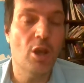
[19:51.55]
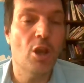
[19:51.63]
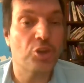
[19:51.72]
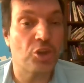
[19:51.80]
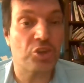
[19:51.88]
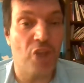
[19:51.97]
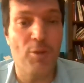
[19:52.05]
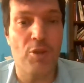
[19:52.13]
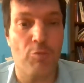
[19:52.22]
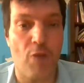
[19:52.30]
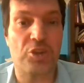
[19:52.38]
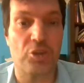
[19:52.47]
So some of
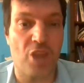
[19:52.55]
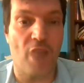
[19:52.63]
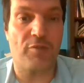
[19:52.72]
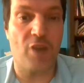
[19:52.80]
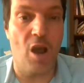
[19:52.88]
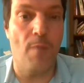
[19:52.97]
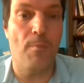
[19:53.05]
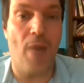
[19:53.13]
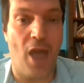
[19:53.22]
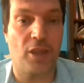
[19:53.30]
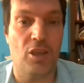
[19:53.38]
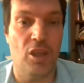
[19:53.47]
the wrestlers have come
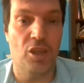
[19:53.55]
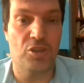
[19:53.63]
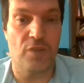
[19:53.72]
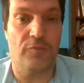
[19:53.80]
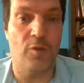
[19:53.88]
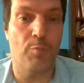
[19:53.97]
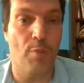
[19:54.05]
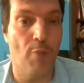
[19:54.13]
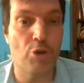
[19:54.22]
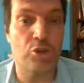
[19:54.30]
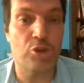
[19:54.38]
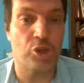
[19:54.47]
back in different
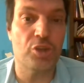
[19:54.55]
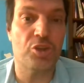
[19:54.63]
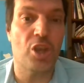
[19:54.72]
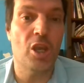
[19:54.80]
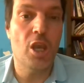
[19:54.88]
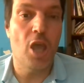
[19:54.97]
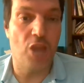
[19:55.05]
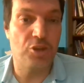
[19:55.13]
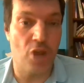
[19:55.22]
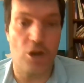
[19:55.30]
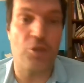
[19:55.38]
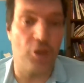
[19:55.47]
promotions and
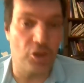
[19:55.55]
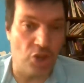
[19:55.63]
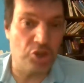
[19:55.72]
done other things.